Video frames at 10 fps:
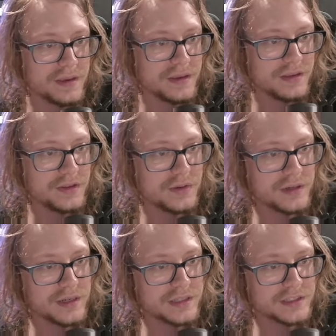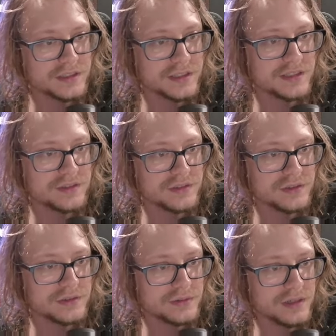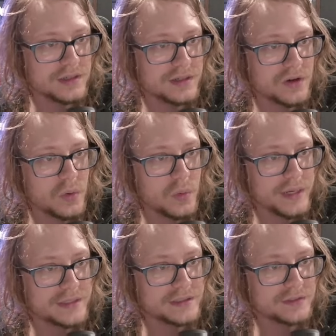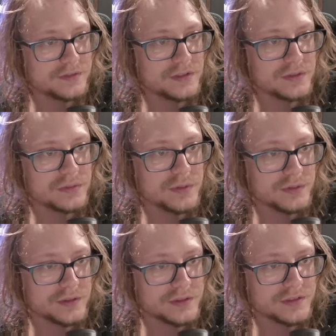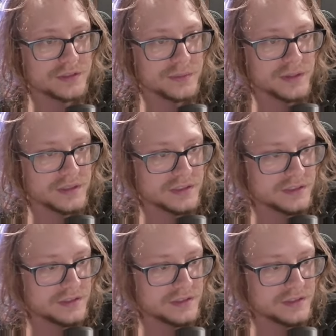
You can actually get to quite a few before the simulation